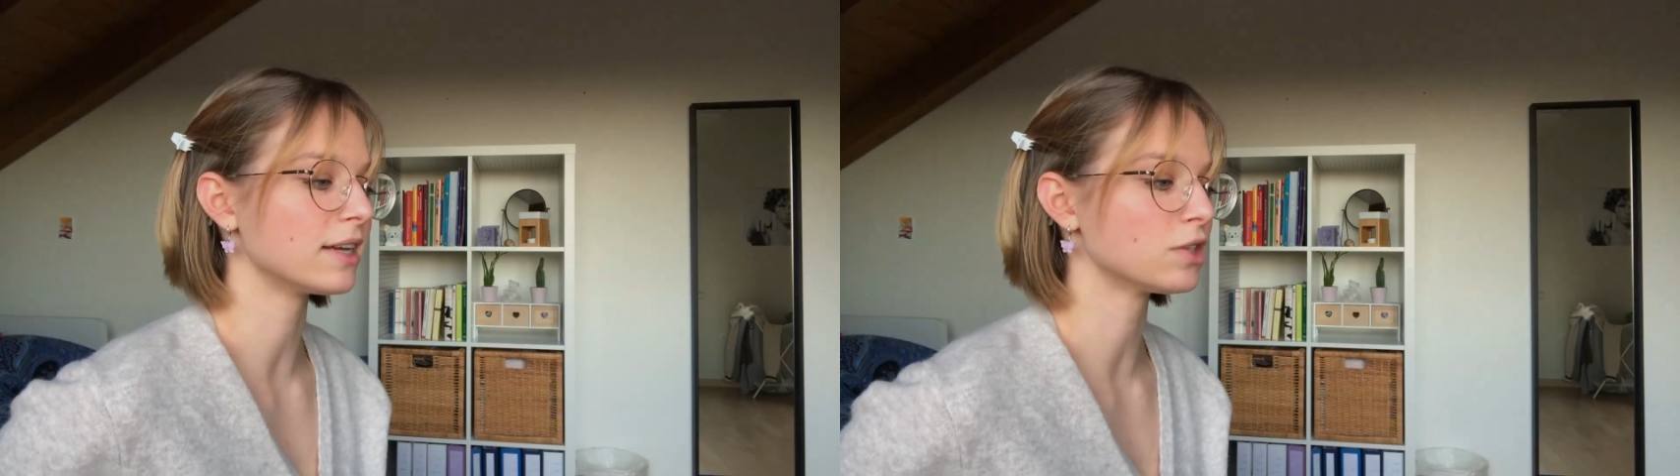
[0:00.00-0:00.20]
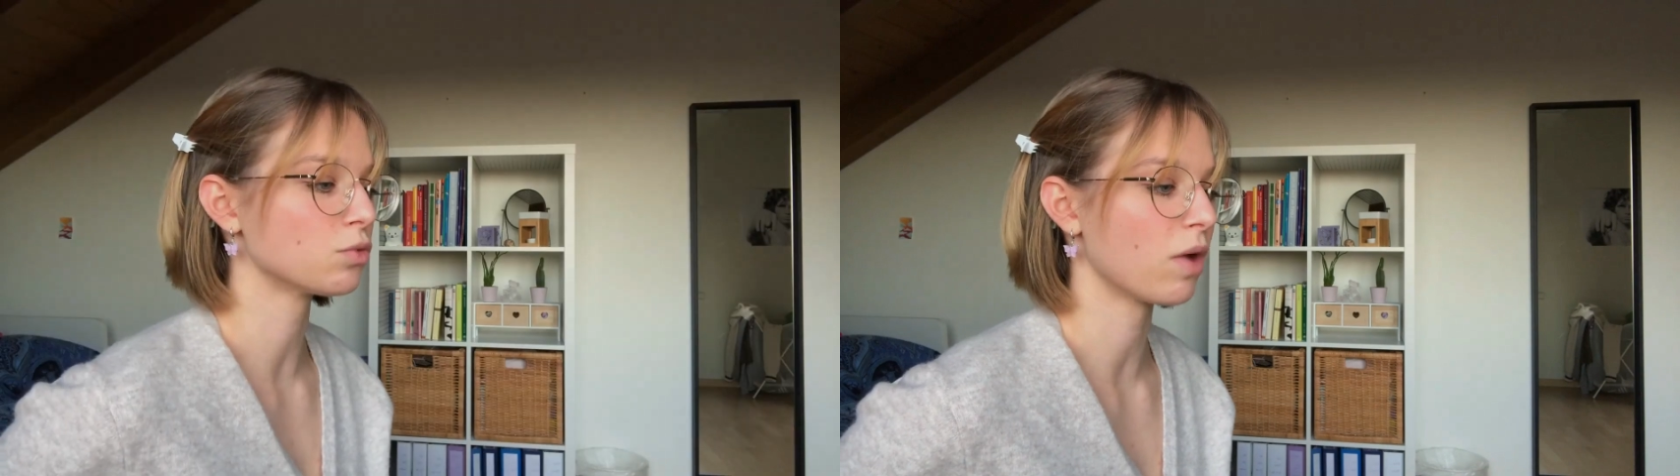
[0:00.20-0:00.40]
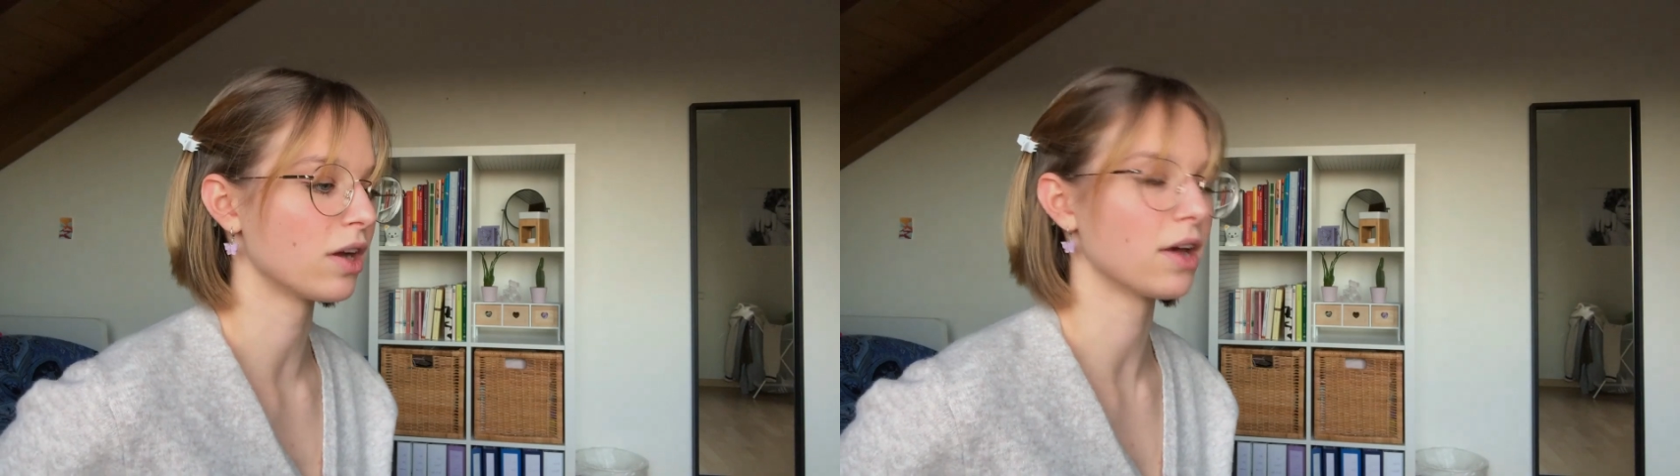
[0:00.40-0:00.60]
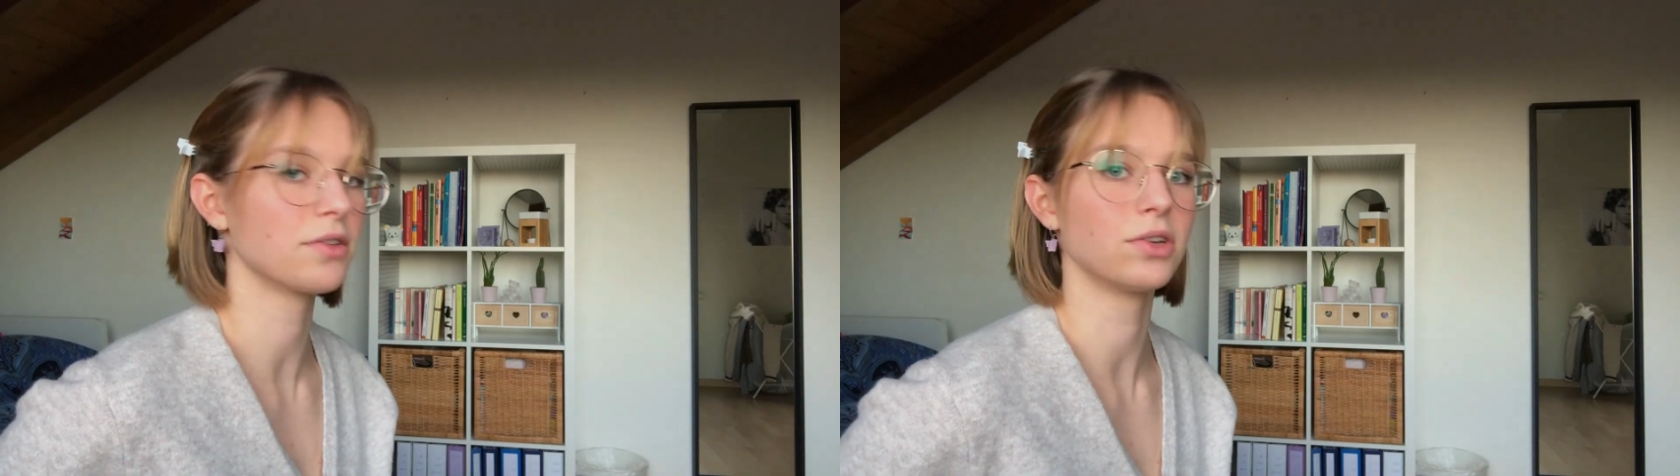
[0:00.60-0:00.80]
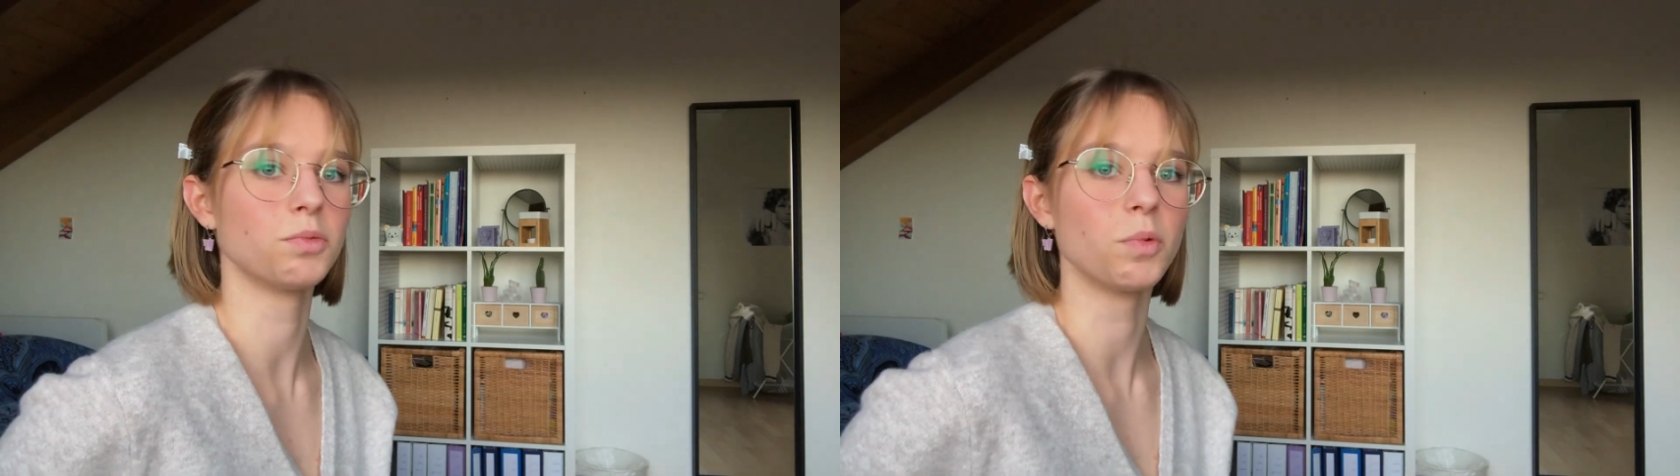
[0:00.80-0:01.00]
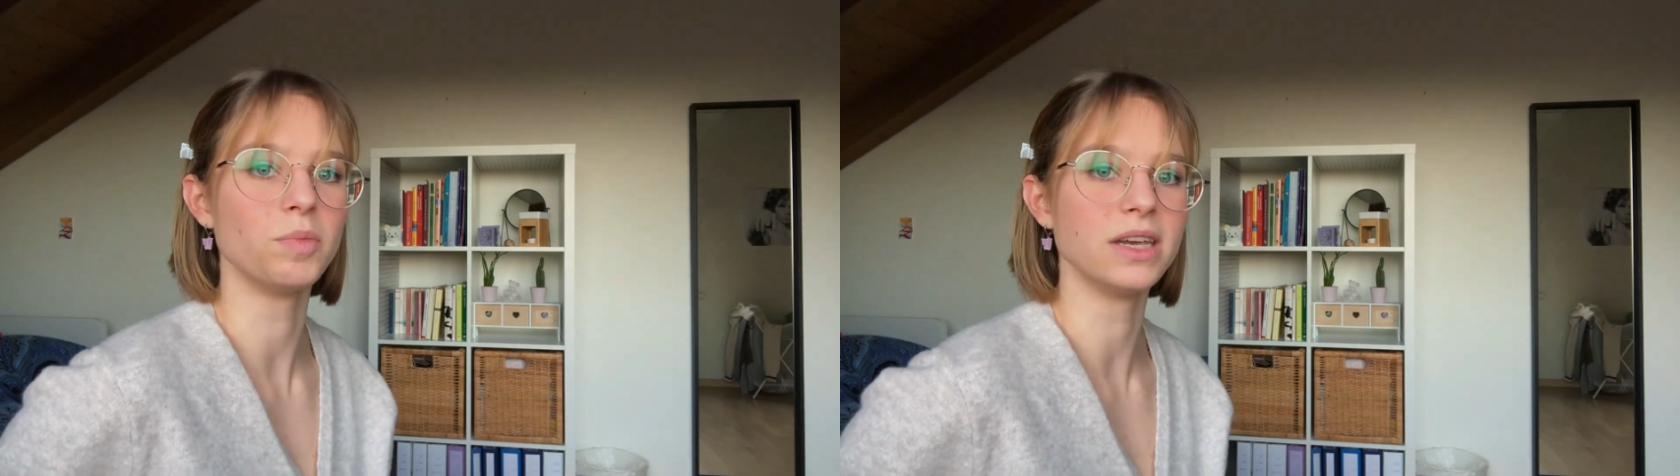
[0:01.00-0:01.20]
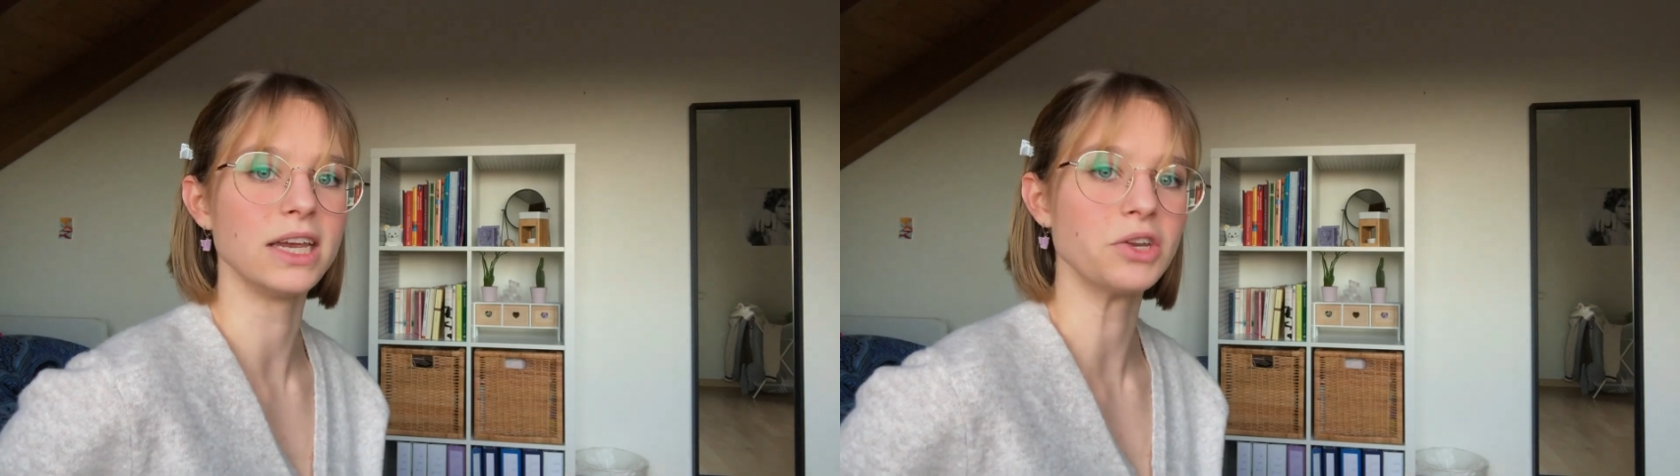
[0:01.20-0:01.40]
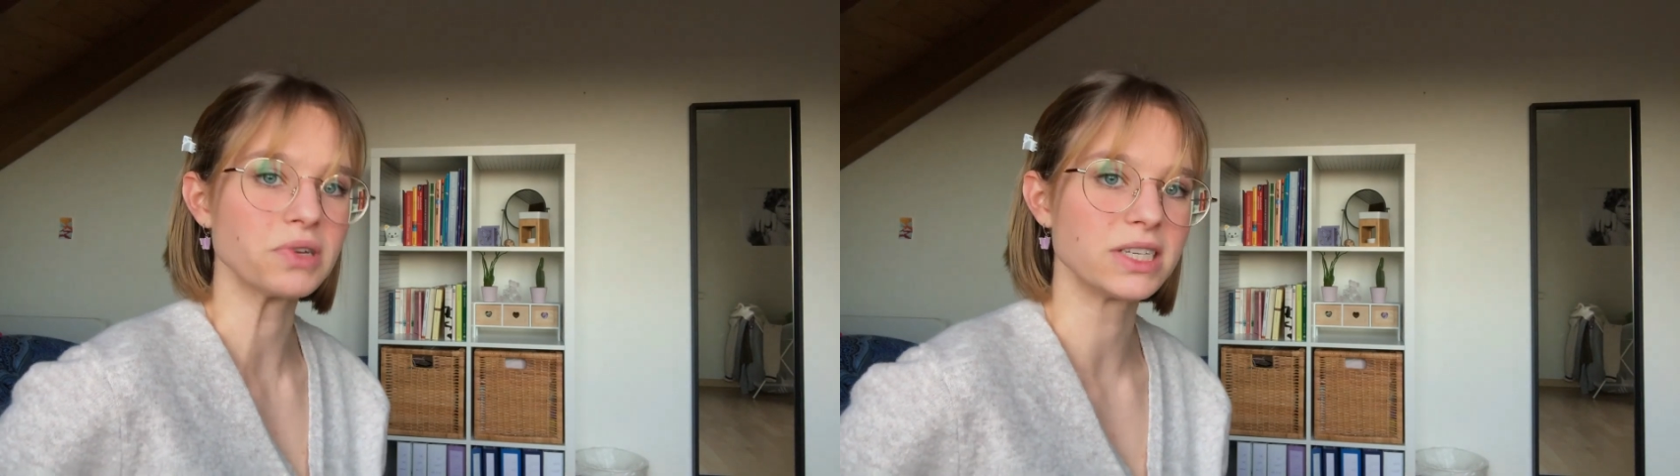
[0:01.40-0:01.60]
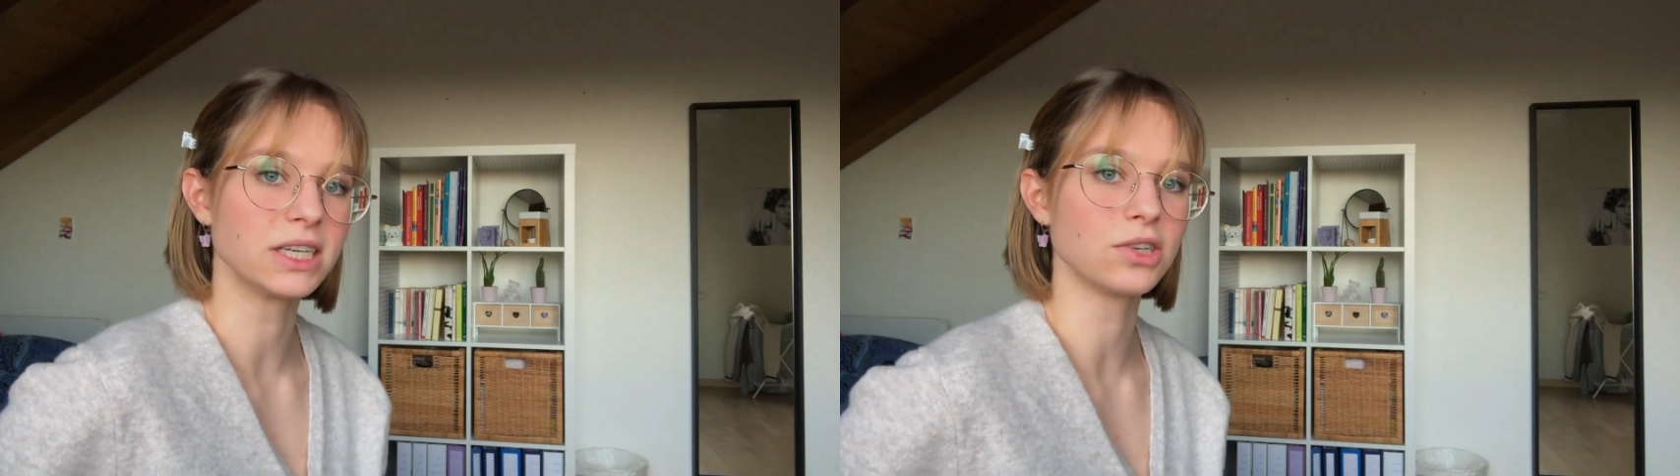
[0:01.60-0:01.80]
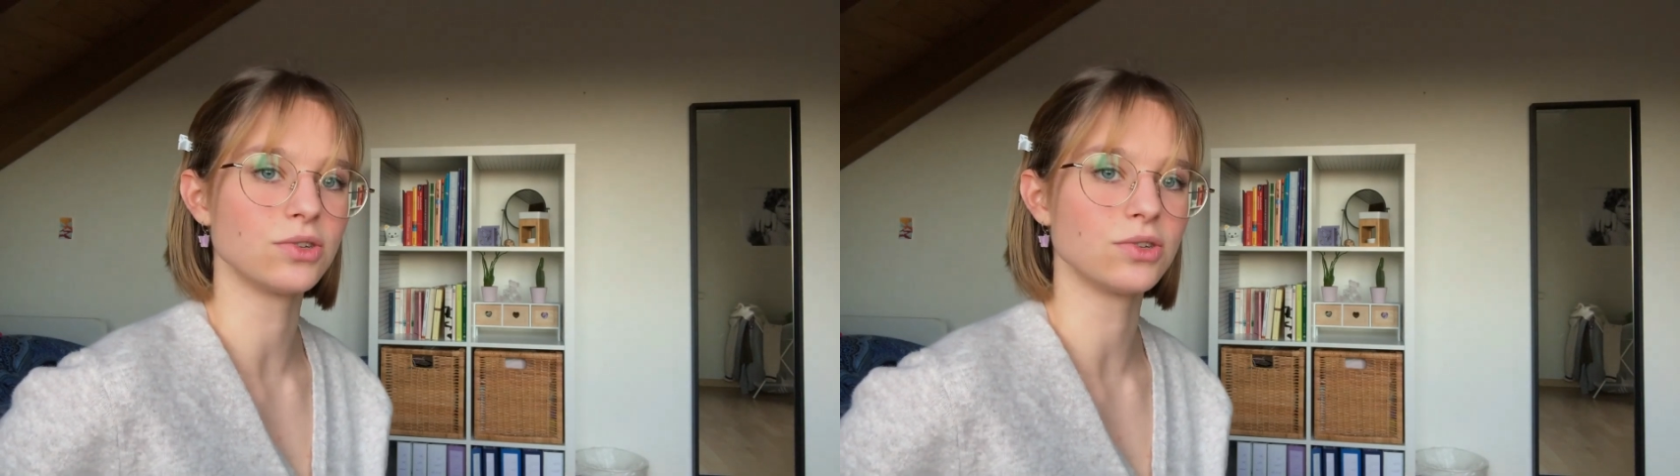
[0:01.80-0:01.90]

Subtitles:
that's why I thought it would be interesting